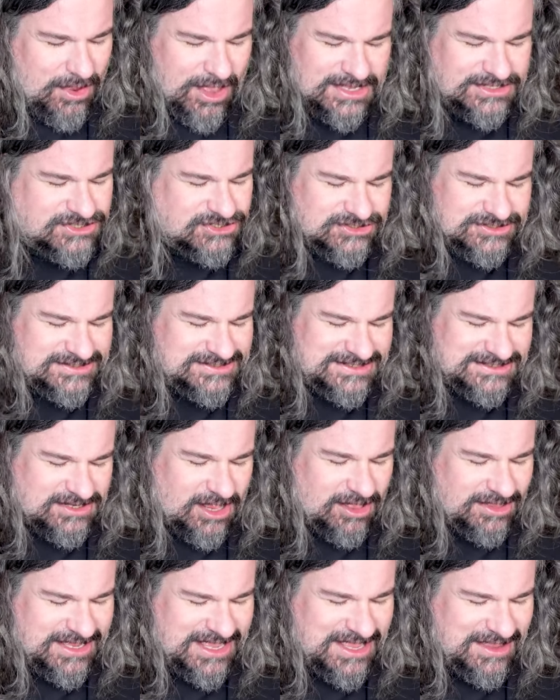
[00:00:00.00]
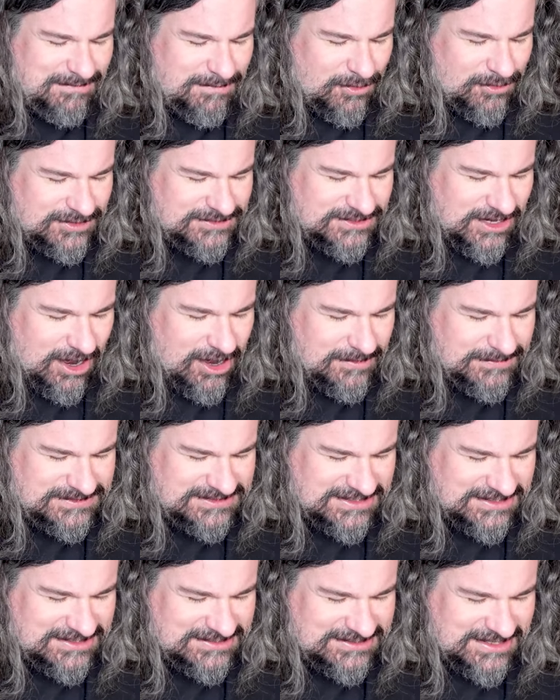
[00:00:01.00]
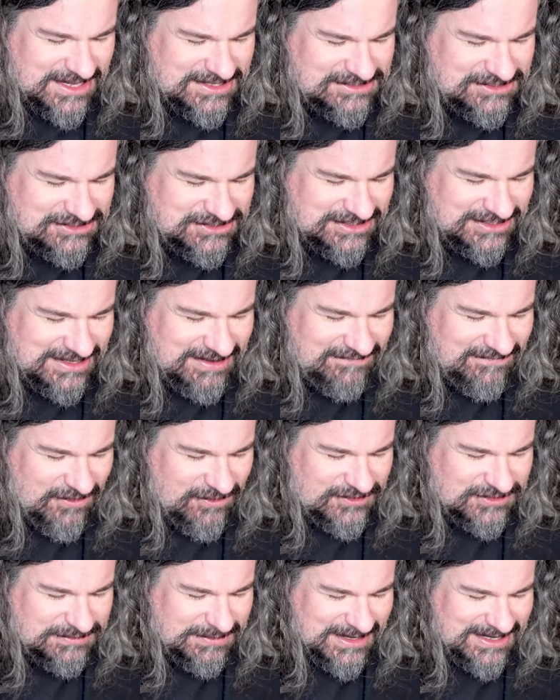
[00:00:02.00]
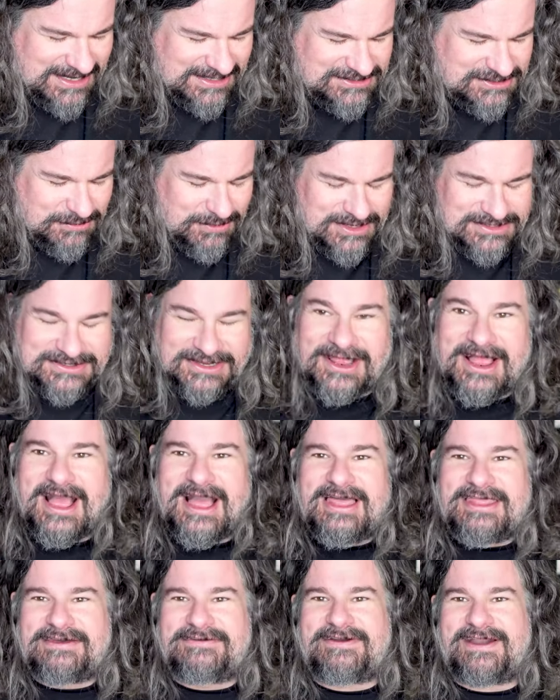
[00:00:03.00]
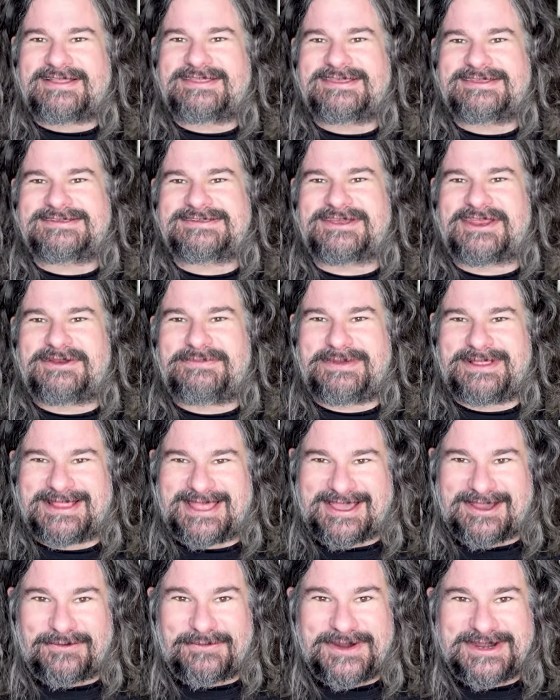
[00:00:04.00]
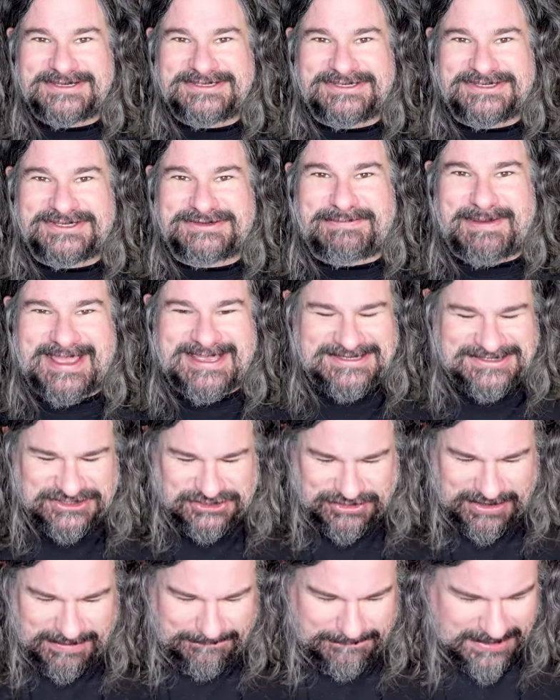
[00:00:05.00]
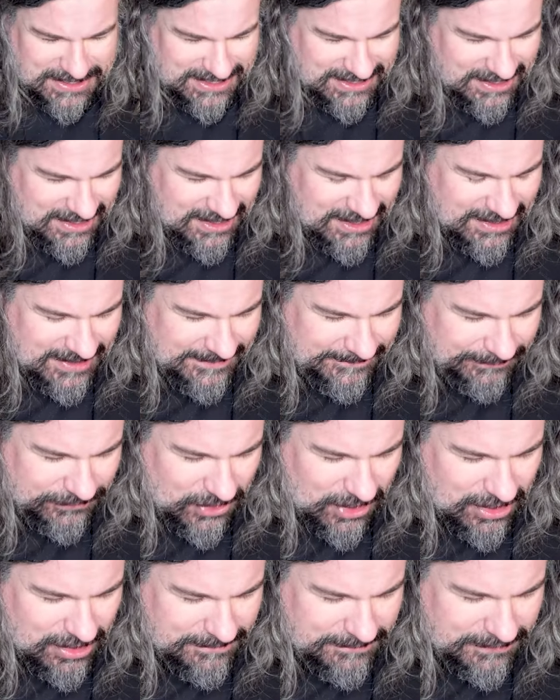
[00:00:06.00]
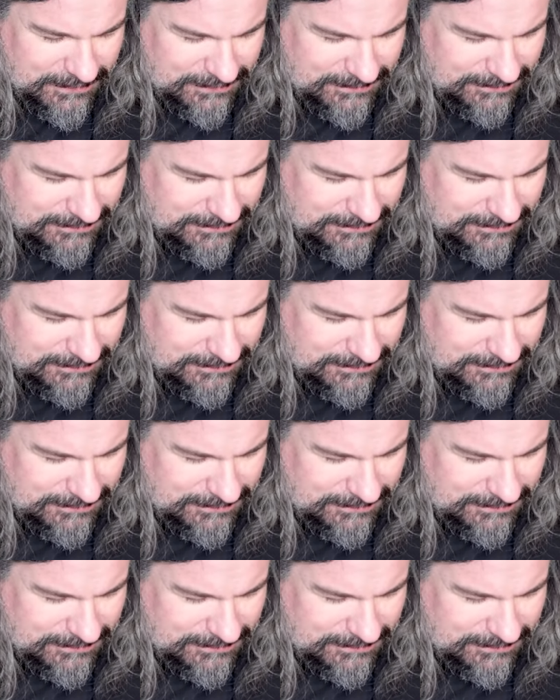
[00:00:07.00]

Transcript: As soon as it says all keyboards, arps, synthesizers, and lead vocals by Dexter Wansel, the fact that this is going to be like a weird space trippy arp